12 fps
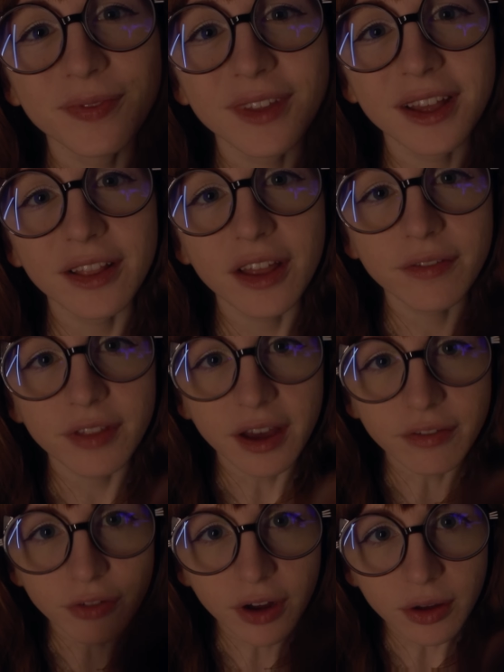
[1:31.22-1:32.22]
I love
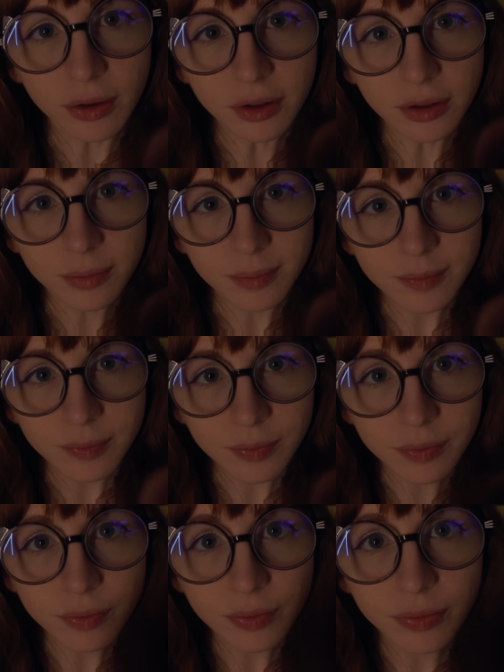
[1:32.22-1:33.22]
that freckle.
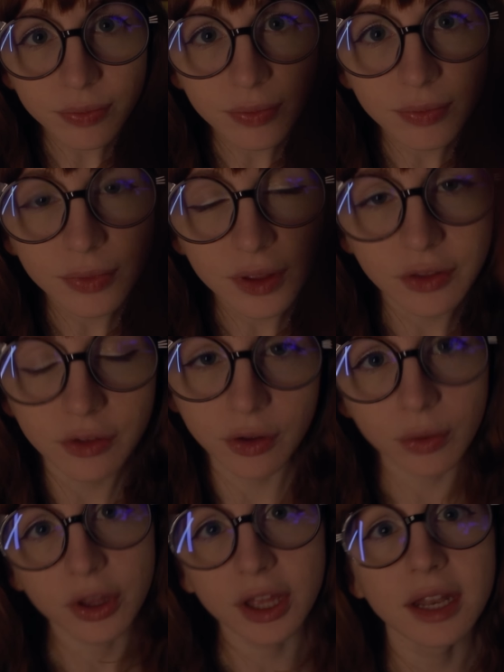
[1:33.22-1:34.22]
It's
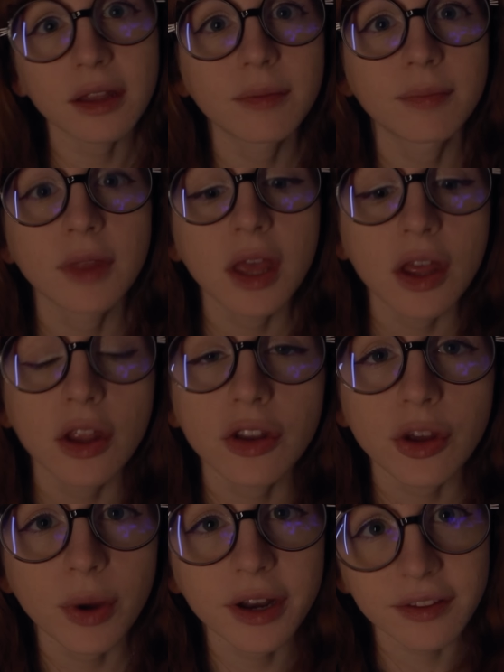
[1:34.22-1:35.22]
so good.
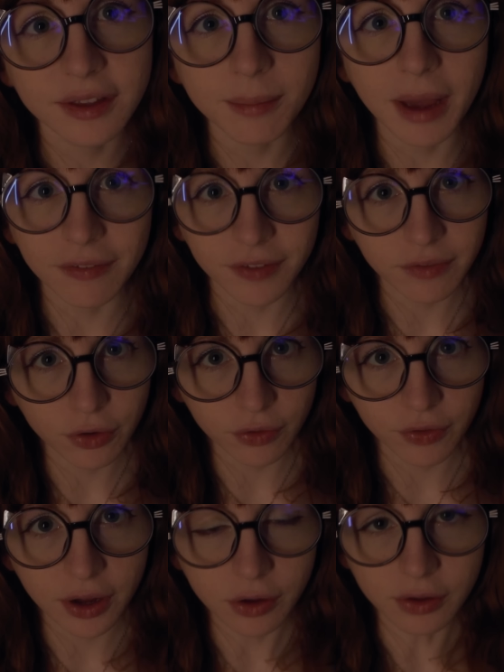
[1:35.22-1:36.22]
Do you want to see my favorite
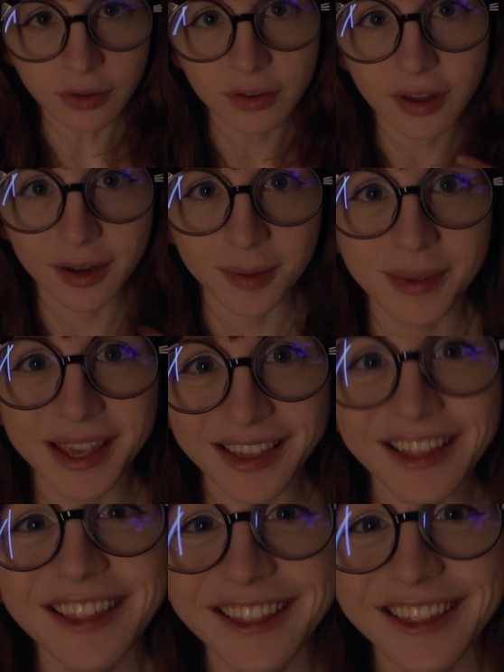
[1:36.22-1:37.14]
freckles on me?